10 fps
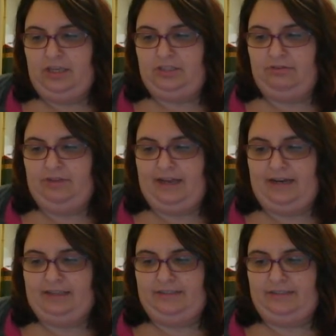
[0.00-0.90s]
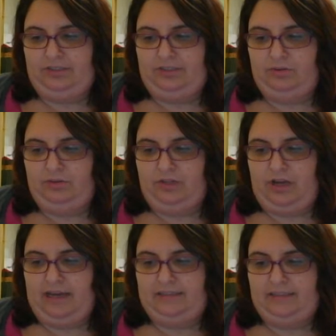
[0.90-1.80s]
So that is a total
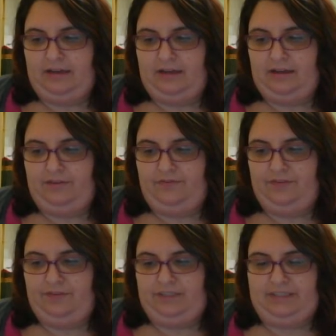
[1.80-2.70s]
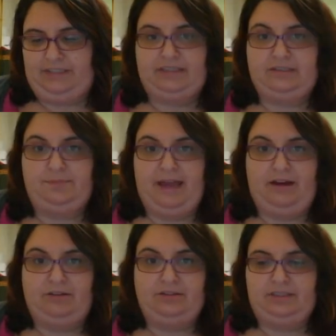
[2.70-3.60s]
loss of 56
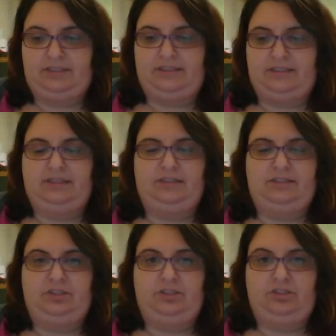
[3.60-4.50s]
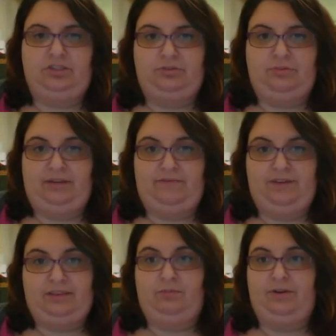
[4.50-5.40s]
pounds since June
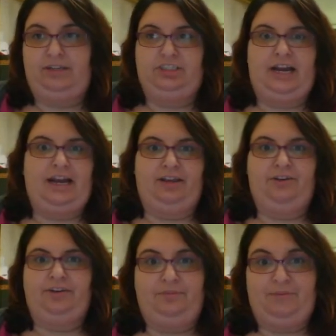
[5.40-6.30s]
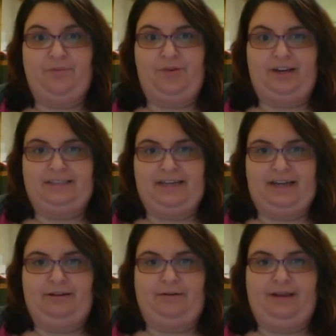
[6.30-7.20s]
25th, which I couldn't be more
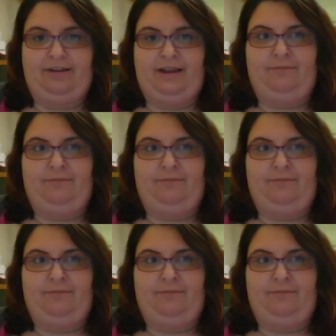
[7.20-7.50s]
ecstatic about.